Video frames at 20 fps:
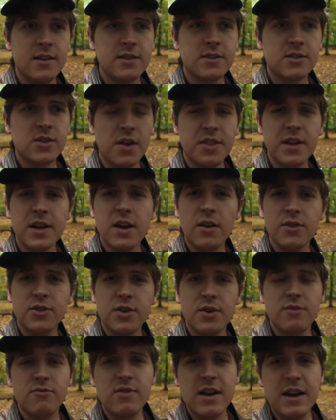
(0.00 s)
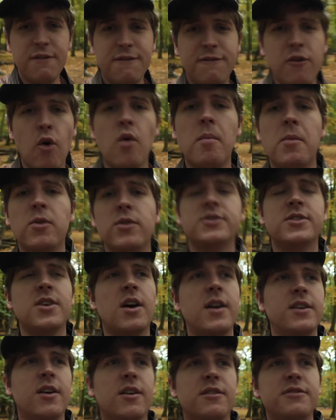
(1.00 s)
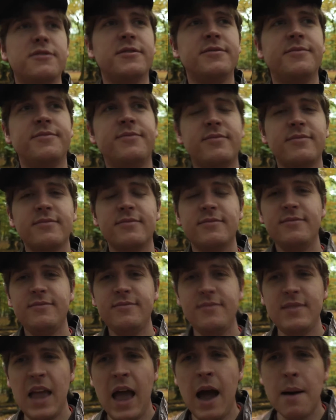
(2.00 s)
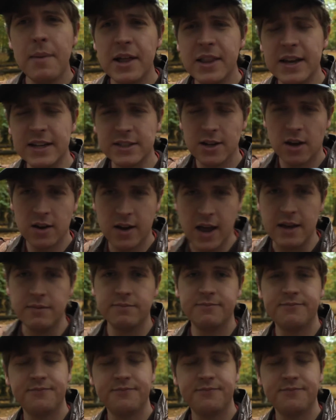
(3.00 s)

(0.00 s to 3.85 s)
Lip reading: So I think I'll do a really formal sign-off. How about this? Okay.